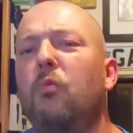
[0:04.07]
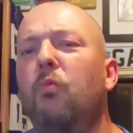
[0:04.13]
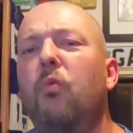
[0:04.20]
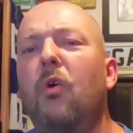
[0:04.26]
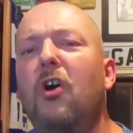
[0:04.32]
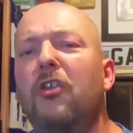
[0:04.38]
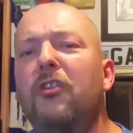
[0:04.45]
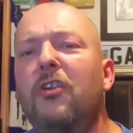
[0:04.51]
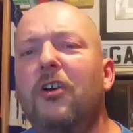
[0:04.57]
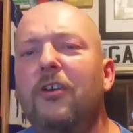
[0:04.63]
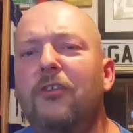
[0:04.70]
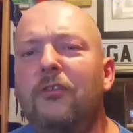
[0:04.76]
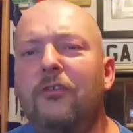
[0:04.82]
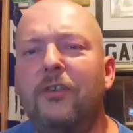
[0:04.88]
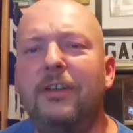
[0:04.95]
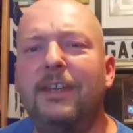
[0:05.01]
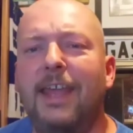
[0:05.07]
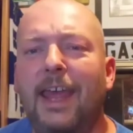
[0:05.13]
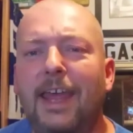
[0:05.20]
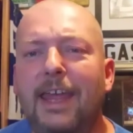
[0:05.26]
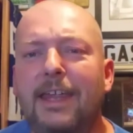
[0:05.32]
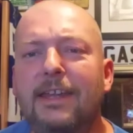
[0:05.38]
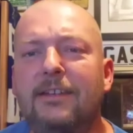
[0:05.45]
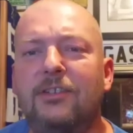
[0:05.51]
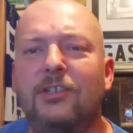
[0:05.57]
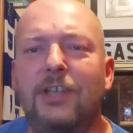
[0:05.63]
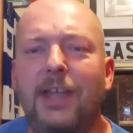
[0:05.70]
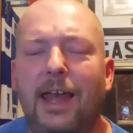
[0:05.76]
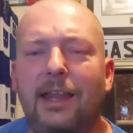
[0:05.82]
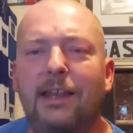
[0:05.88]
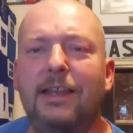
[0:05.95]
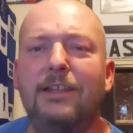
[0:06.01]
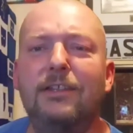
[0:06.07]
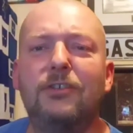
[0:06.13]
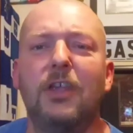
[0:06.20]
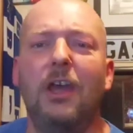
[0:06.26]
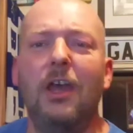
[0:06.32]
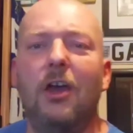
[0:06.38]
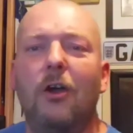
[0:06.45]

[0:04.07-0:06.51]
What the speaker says: 100K Challenge,